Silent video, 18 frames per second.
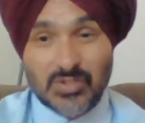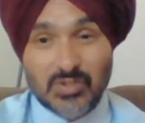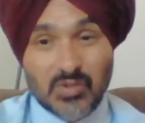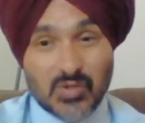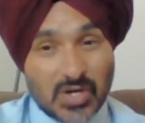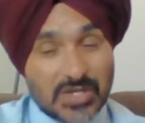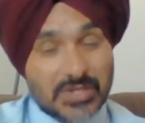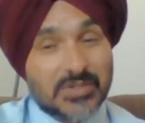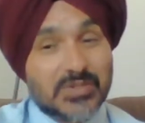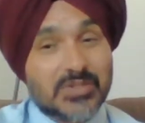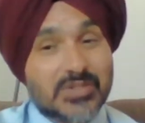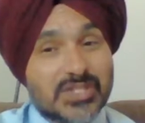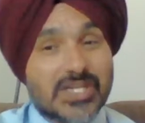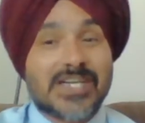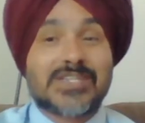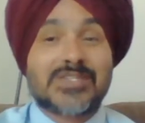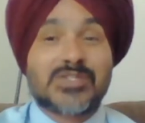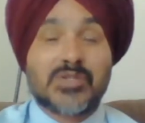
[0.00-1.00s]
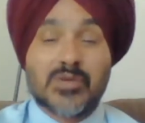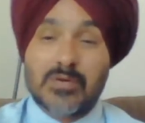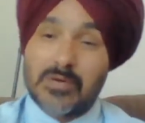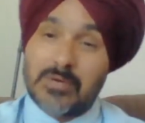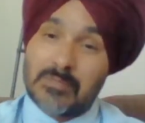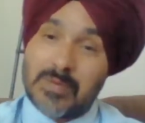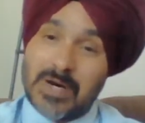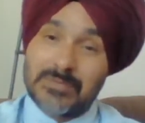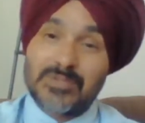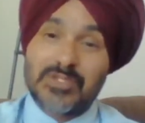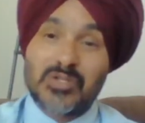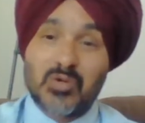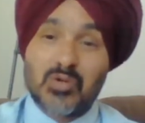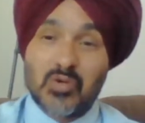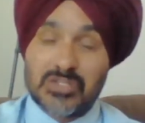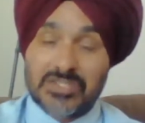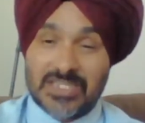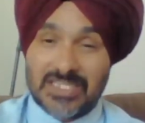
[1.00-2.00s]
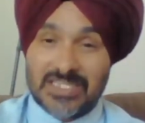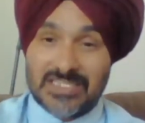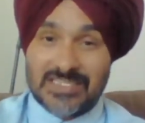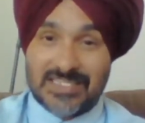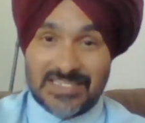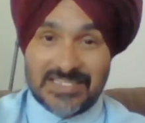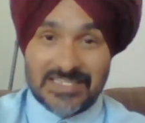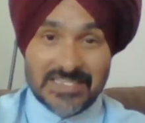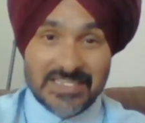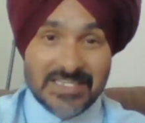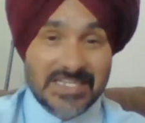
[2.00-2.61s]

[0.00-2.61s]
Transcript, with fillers: going to charge you above the wholesale rate.